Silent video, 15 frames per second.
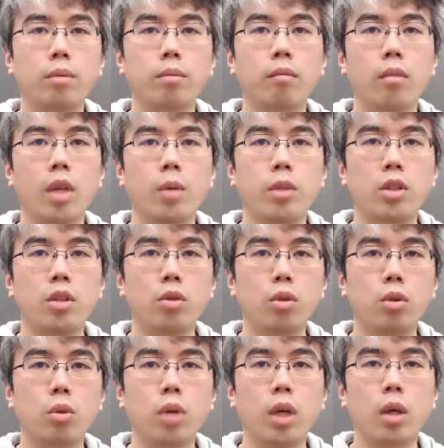In
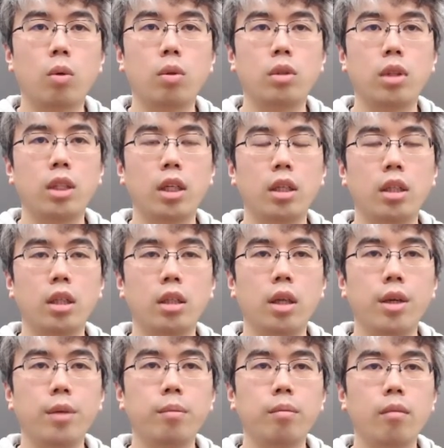ID
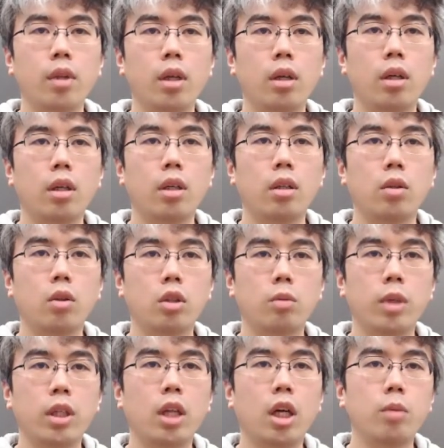format called
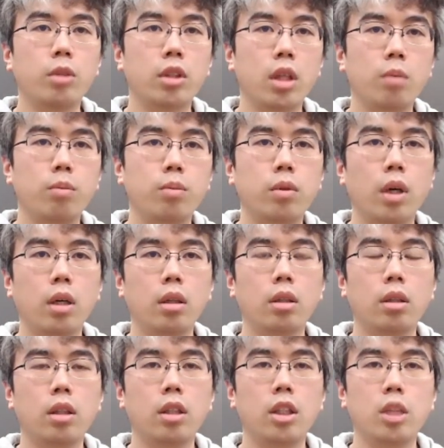Snowflake, this
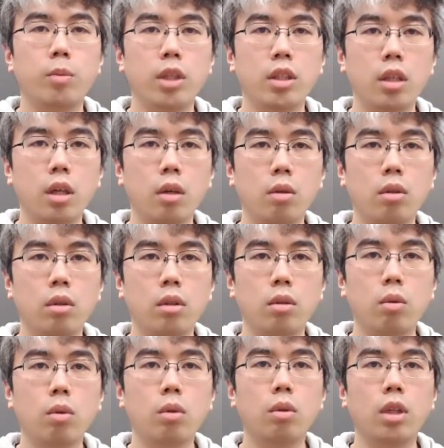consists of 3
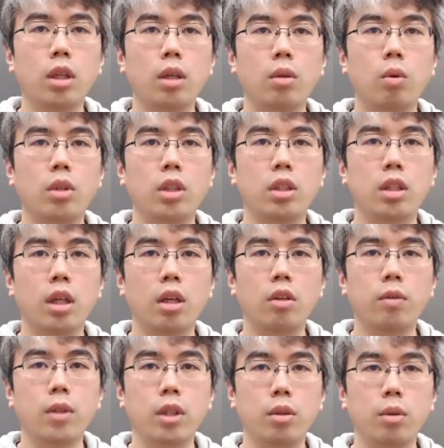components. The
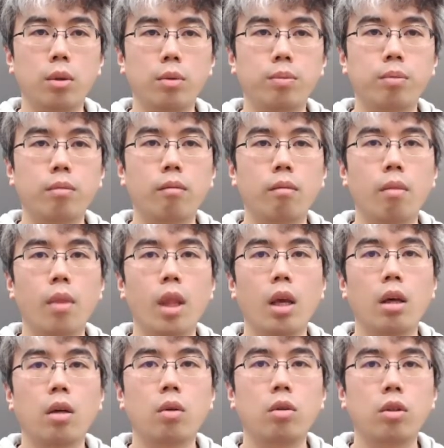timestamp is a field
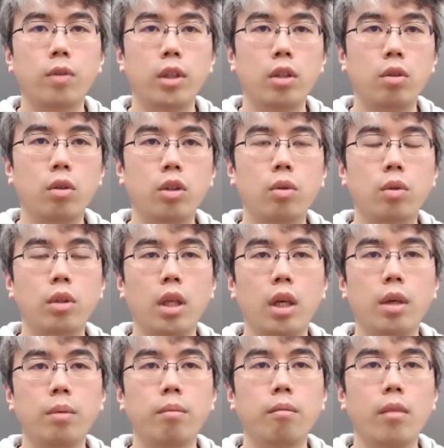that is updated
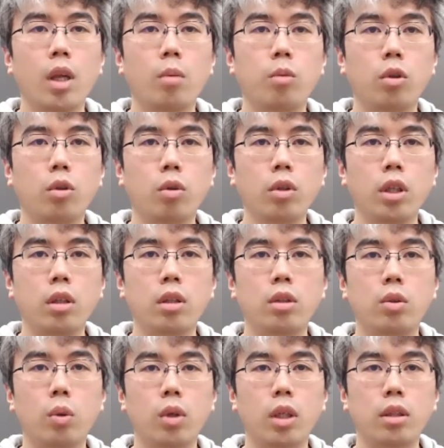every
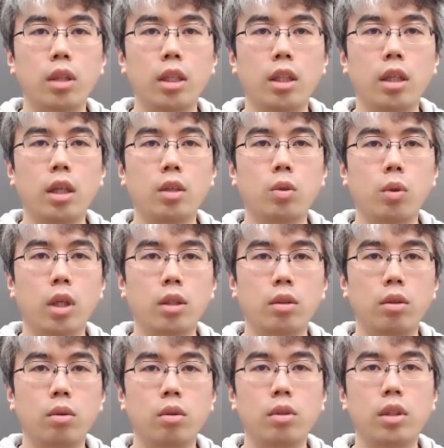1 millisecond and
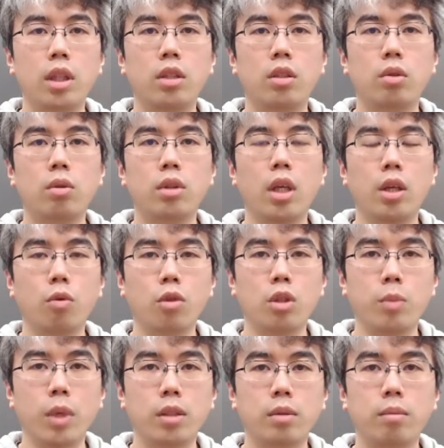provides a
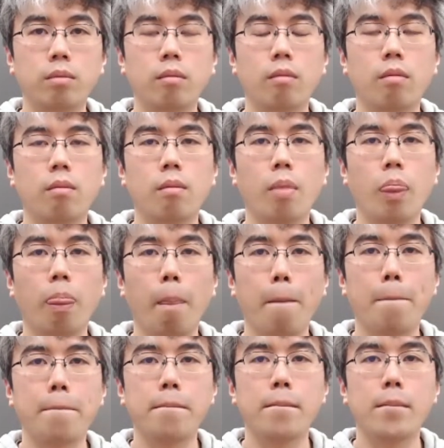property that the ID
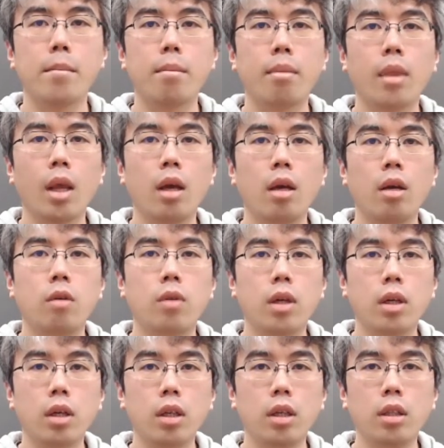is monotonically
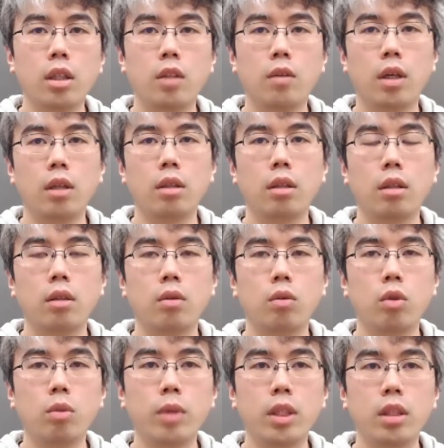incremented in this
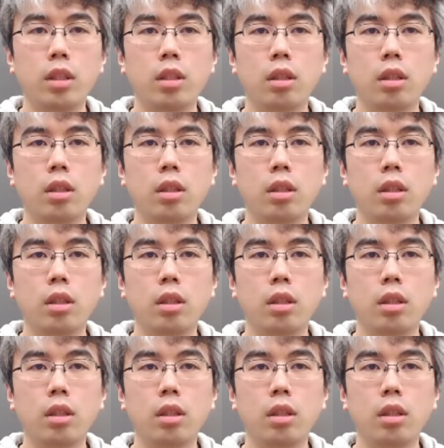field.